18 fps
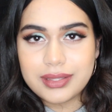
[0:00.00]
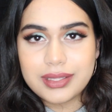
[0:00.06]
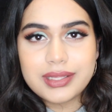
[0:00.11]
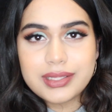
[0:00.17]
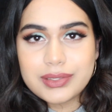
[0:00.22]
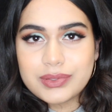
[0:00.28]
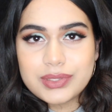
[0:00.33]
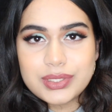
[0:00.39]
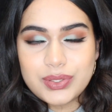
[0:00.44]

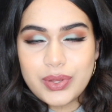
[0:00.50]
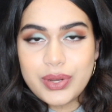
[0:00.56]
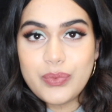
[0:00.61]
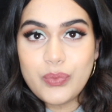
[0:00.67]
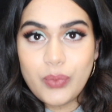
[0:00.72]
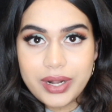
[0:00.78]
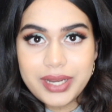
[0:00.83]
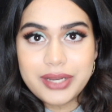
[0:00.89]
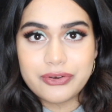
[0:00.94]
There's only
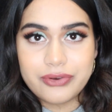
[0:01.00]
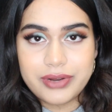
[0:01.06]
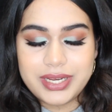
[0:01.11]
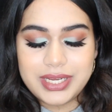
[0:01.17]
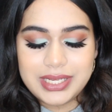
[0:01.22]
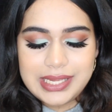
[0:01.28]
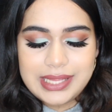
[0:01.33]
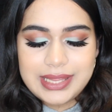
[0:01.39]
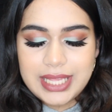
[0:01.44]
one
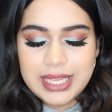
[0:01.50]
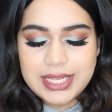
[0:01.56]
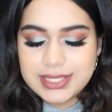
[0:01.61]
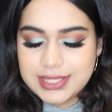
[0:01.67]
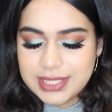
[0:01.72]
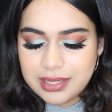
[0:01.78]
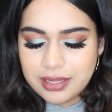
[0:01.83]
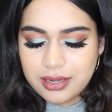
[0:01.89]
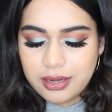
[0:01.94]
ingredient, and that is
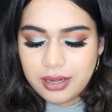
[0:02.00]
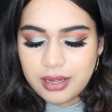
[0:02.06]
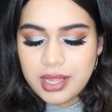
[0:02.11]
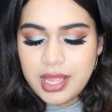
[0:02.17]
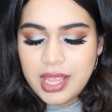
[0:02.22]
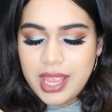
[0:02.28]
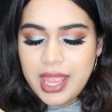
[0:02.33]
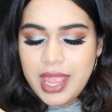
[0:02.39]
silica.